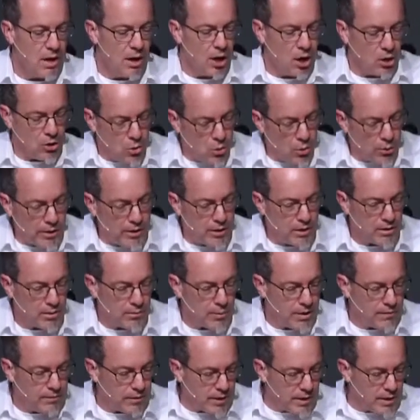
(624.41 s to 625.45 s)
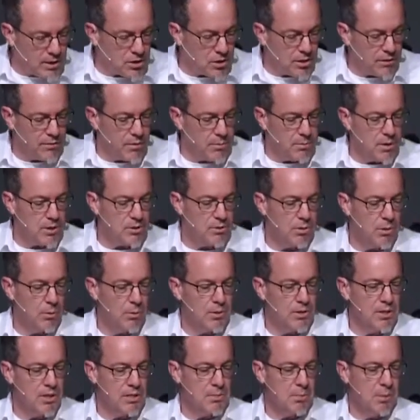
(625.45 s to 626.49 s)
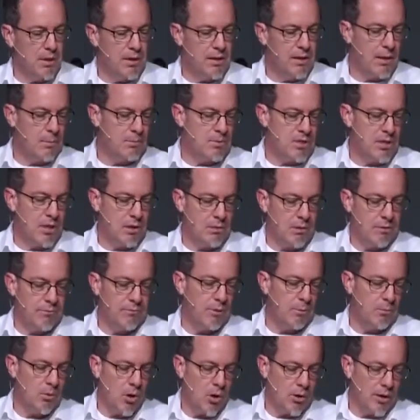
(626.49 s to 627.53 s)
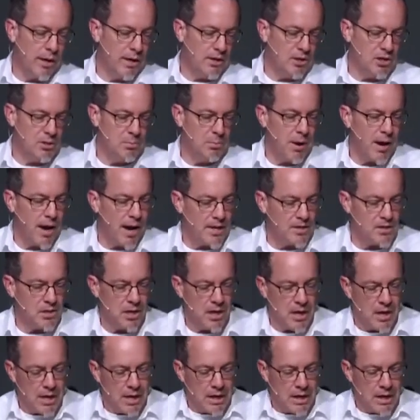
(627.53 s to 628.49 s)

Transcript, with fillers: according to the revelation of the mystery which has been kept secret from long ages past.